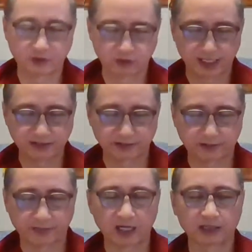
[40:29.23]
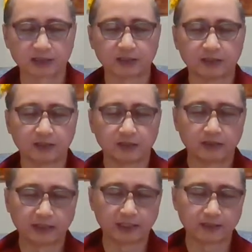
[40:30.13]
actualizing the path,
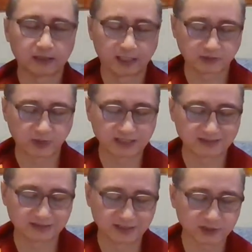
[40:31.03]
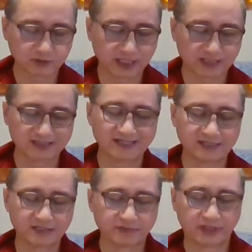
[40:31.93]
then as well as the rest of the other
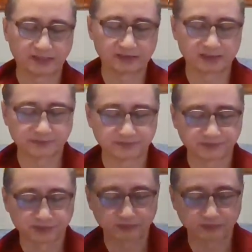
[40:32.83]
sentient beings,